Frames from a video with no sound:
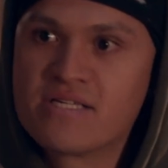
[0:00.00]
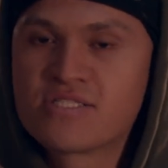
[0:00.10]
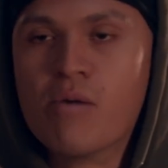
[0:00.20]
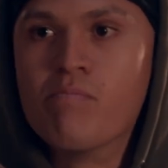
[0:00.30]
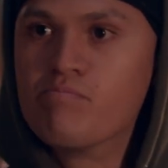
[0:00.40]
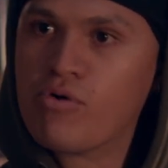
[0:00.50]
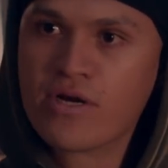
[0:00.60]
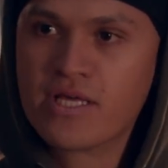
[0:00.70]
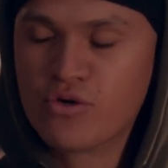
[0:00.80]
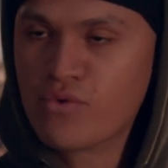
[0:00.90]
at some
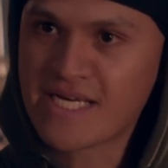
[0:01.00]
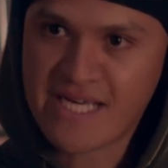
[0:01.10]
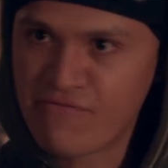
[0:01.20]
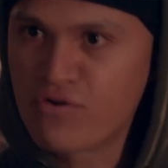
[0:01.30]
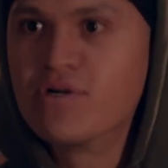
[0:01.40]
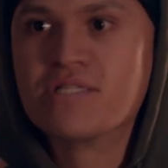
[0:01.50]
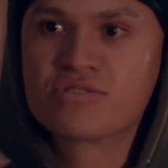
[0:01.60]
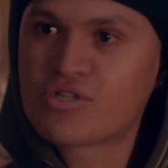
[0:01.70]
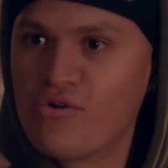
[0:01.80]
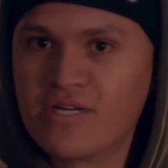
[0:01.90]
point in the week,
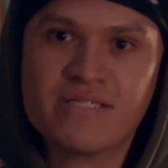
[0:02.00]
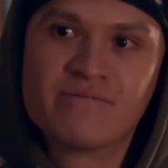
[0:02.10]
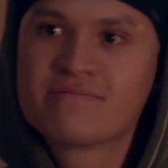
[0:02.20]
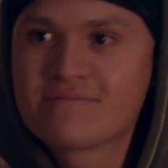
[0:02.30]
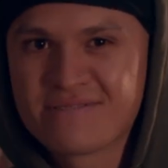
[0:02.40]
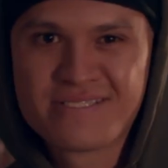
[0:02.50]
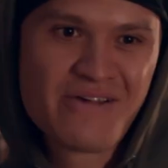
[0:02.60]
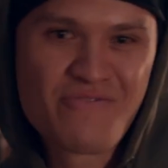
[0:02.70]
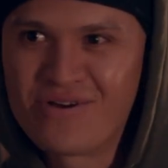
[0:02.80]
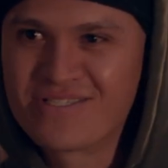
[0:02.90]
everyone's going
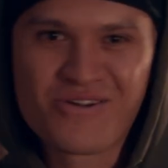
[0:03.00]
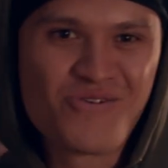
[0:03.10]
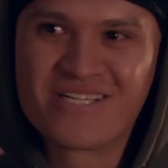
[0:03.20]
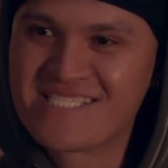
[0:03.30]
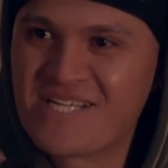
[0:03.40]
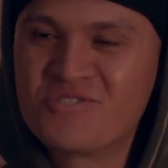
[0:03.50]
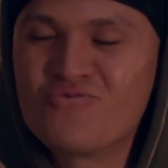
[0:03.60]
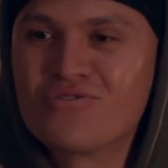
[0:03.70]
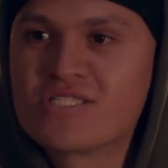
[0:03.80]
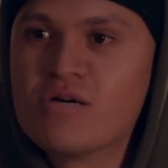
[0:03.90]
to
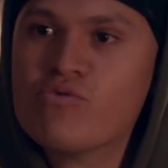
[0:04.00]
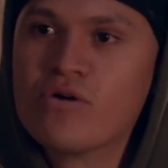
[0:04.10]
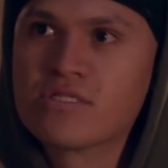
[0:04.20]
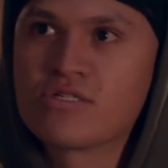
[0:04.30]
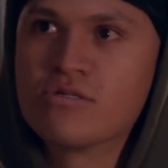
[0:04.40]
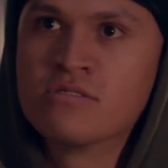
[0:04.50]
Central at some point, so